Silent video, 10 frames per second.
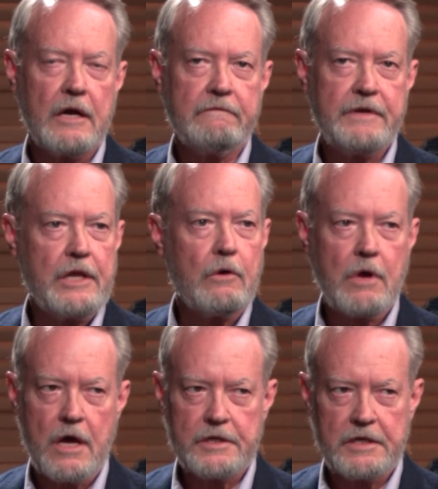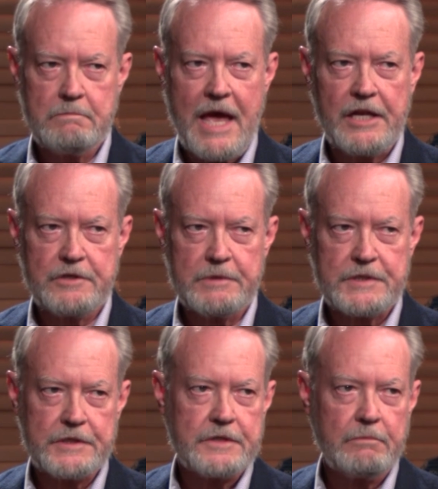video content management
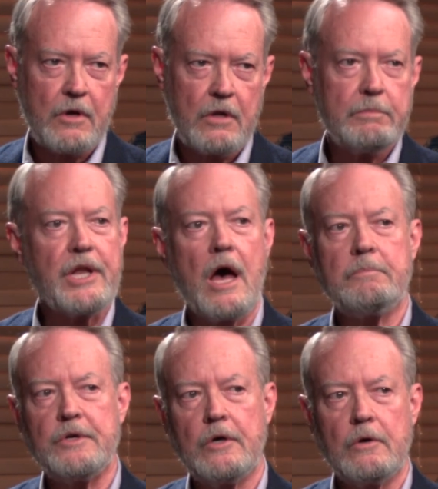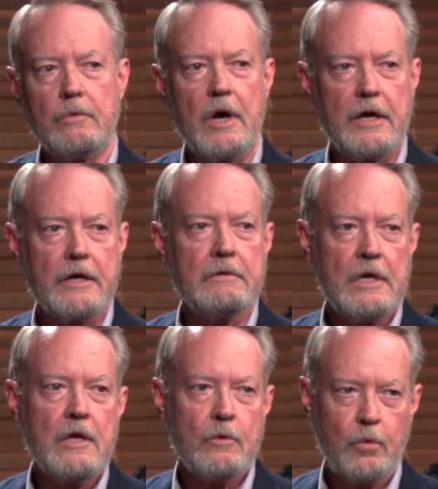system called Panopto,
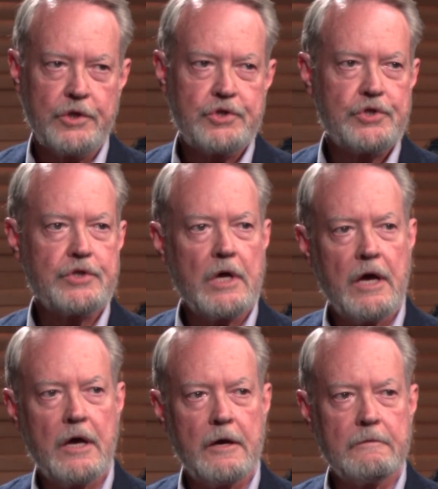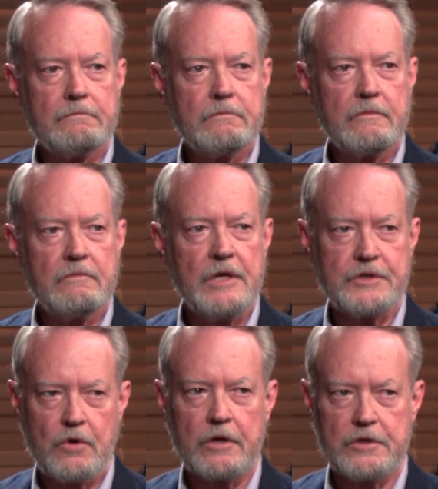which
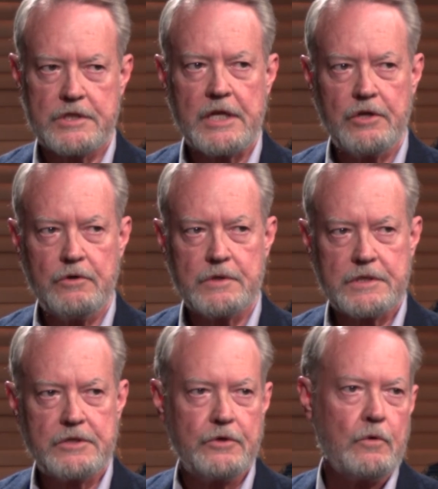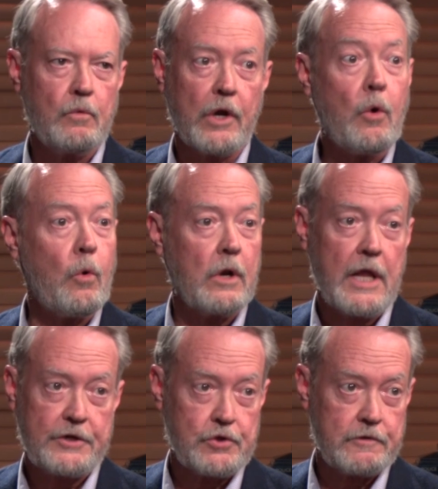instructors can use to record
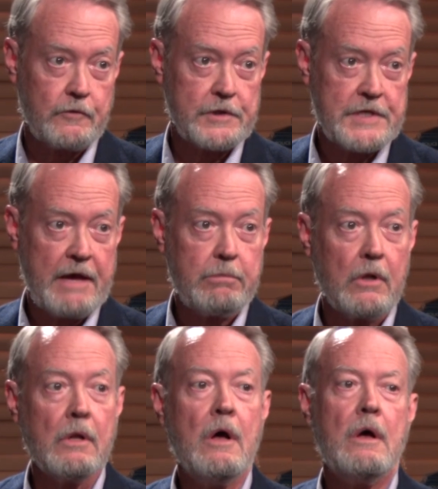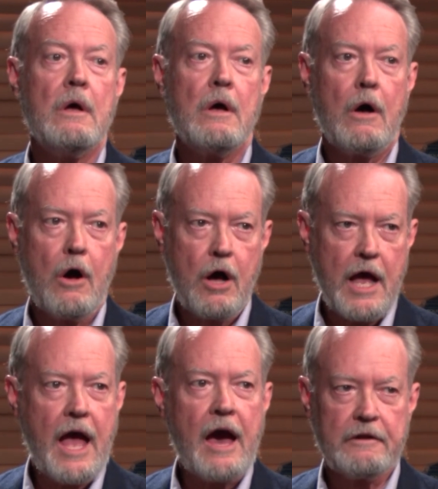lectures, for example,
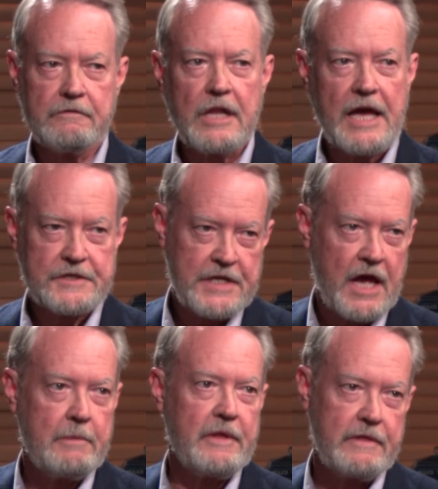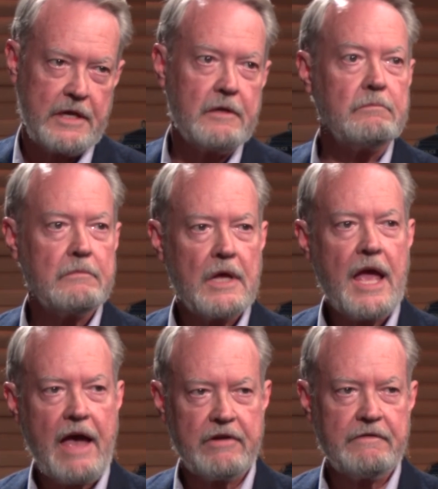out of class time and then
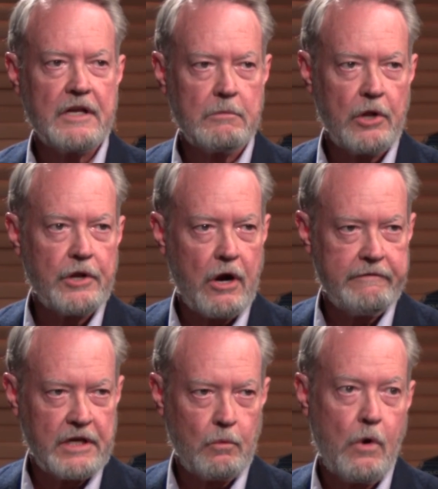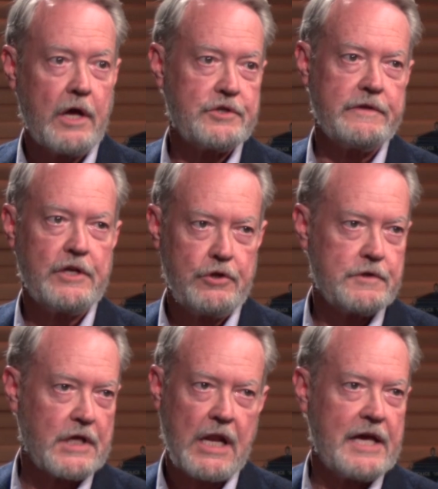have it available on Harvey to watch and then
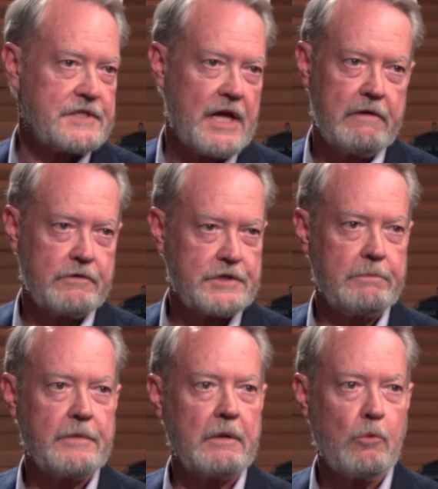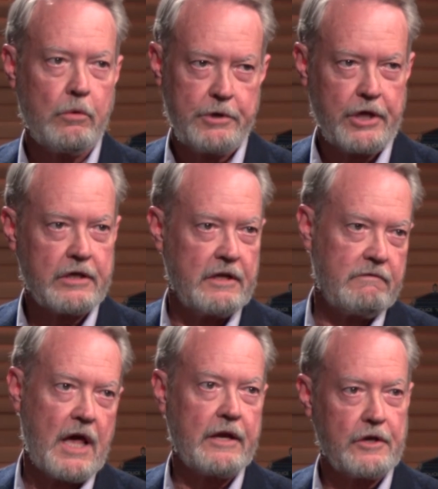use the class time for something more
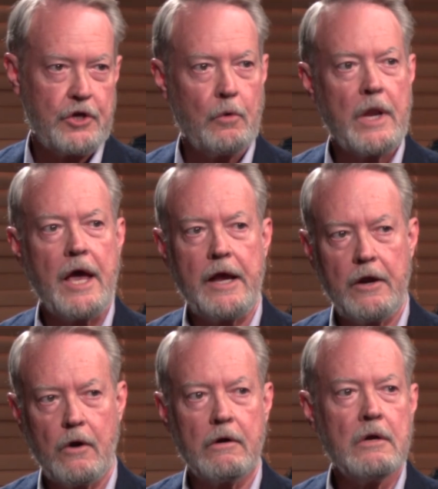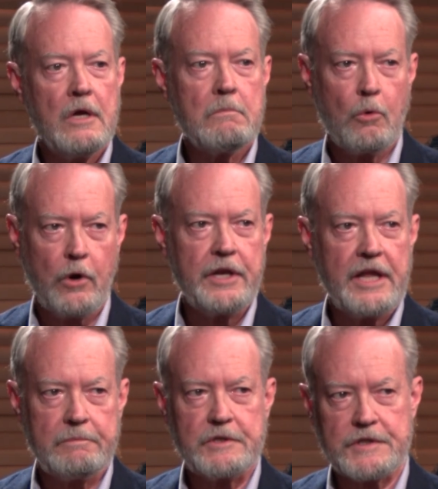productive like a Q&A or more
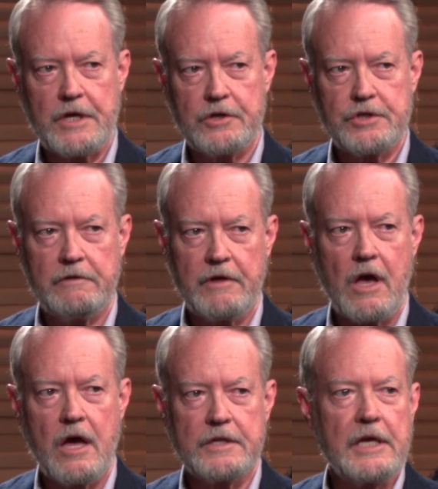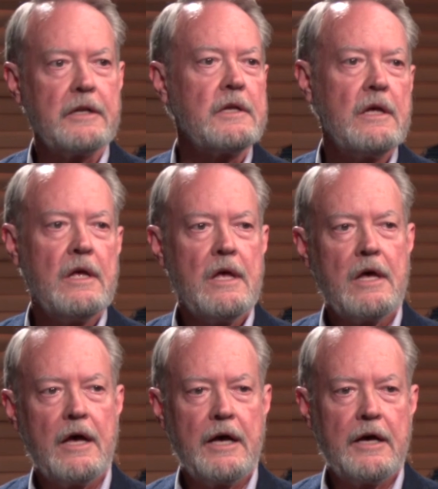in-depth discussion of the content.
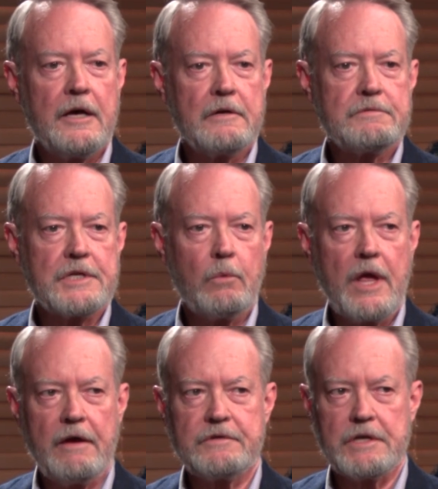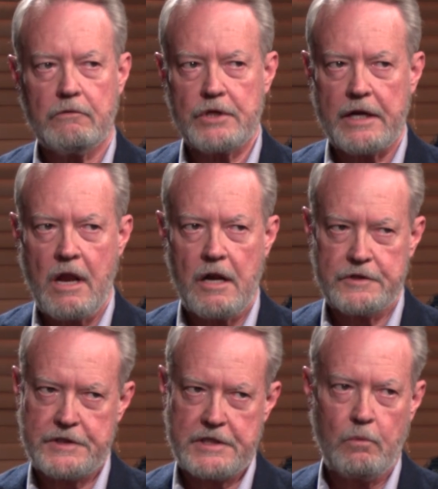So we have several
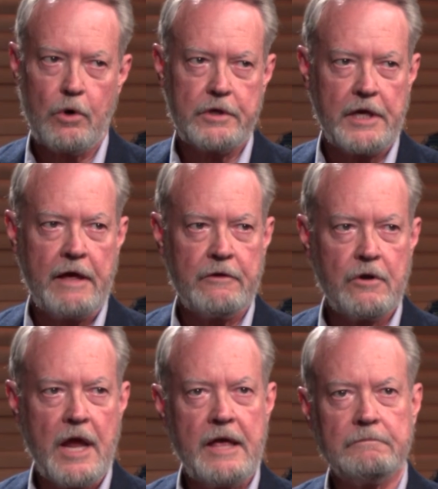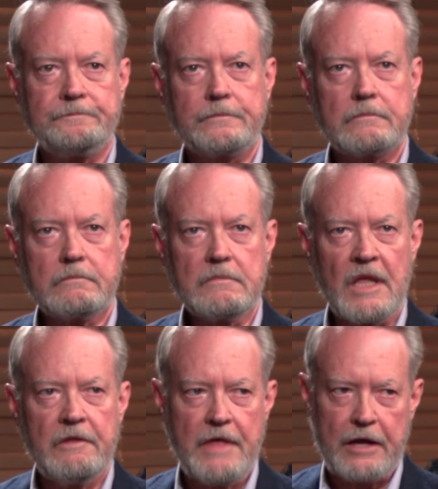technologies that work together, and
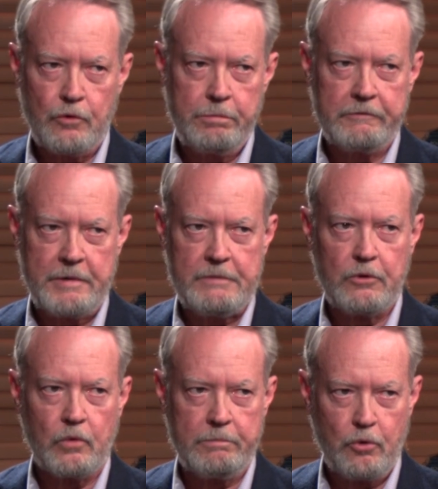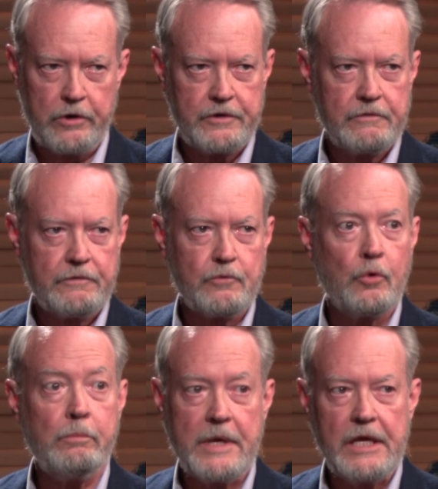that group of people report
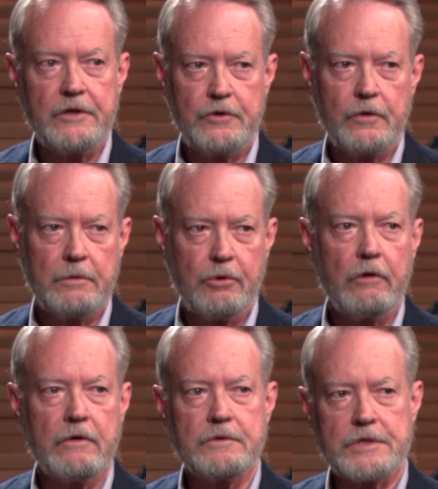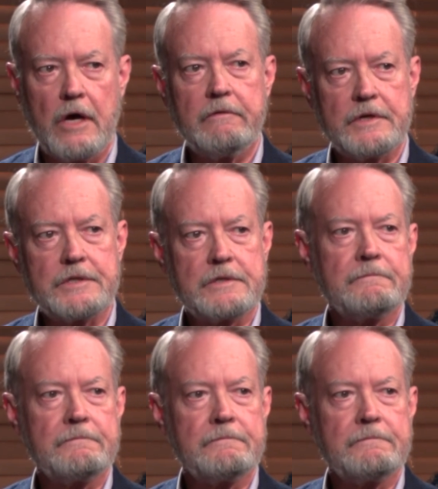through me to the provost's office.